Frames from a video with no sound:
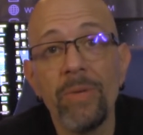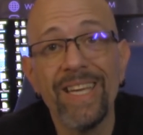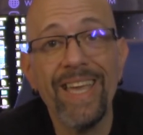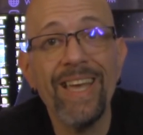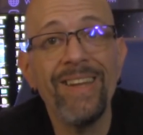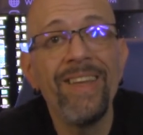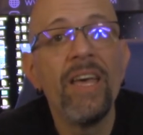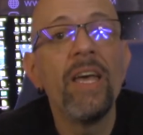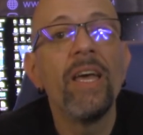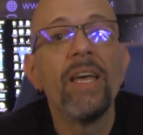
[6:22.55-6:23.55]
But again,
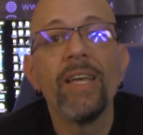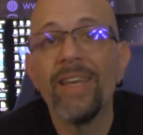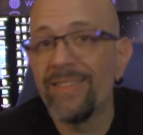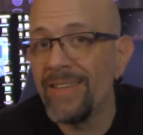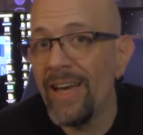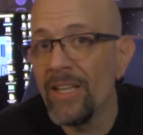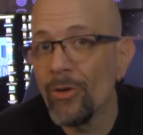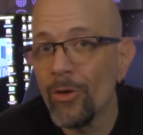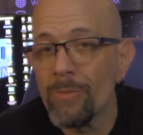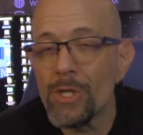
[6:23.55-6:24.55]
it's a 9 year
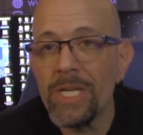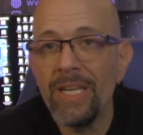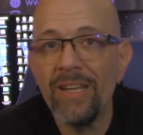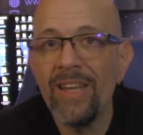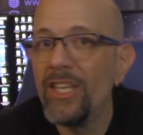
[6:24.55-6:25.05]
old machine.